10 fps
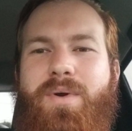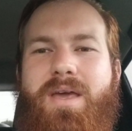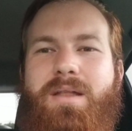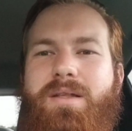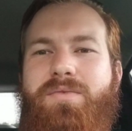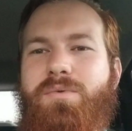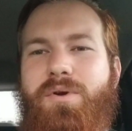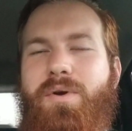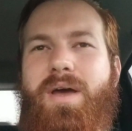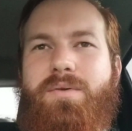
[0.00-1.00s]
can't live in
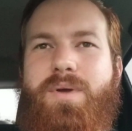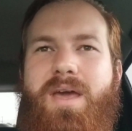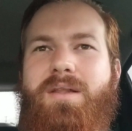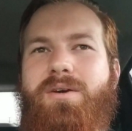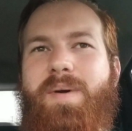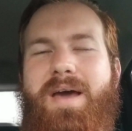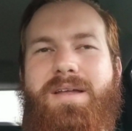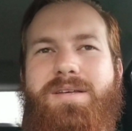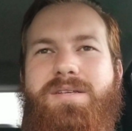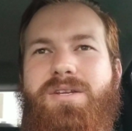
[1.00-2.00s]
regret. We can't look back
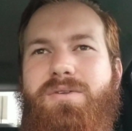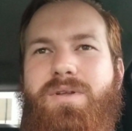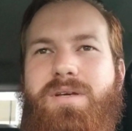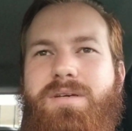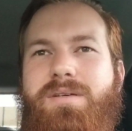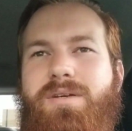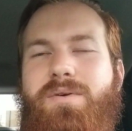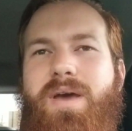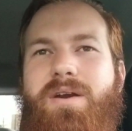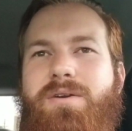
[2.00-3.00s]
and continue to you
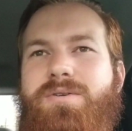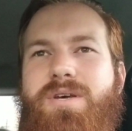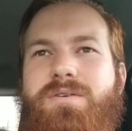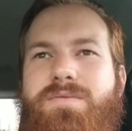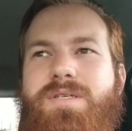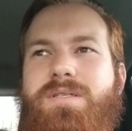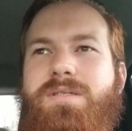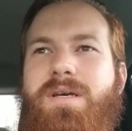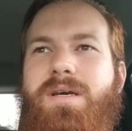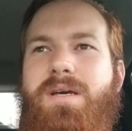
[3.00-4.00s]
know hate on ourselves
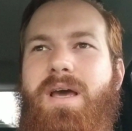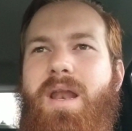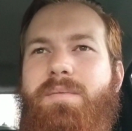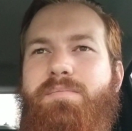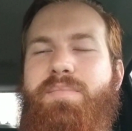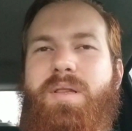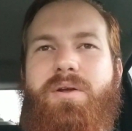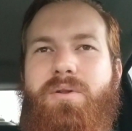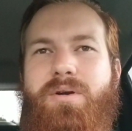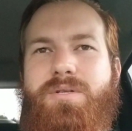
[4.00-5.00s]
and and
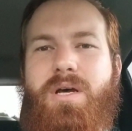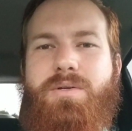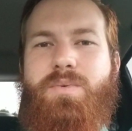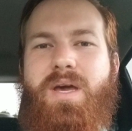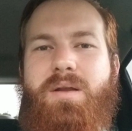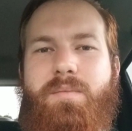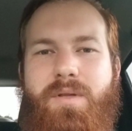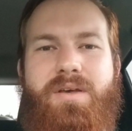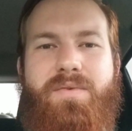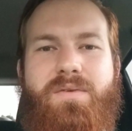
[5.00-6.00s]
belittle ourselves. We got to
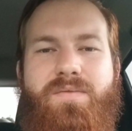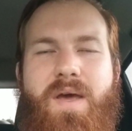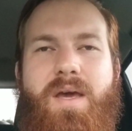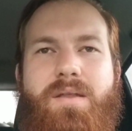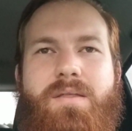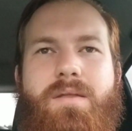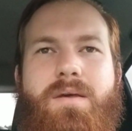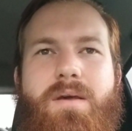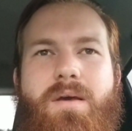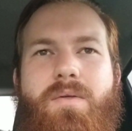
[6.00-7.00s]
live in faith
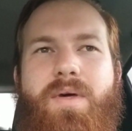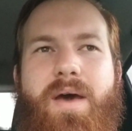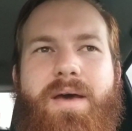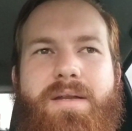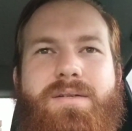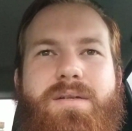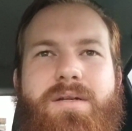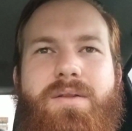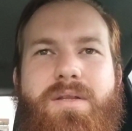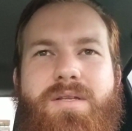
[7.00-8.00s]
that
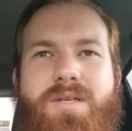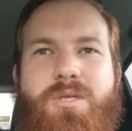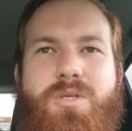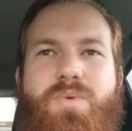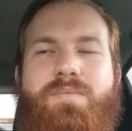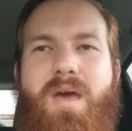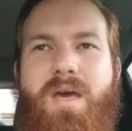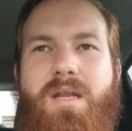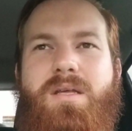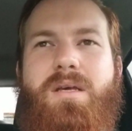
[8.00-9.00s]
the decisions we made